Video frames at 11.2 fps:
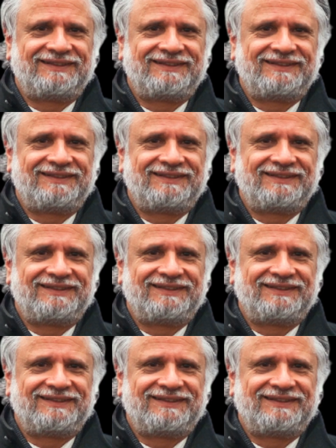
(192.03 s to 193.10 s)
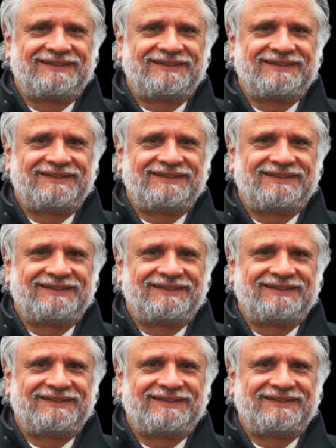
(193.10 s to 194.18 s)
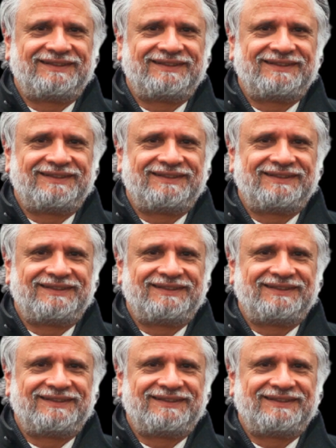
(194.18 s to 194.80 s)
Nobody speaks.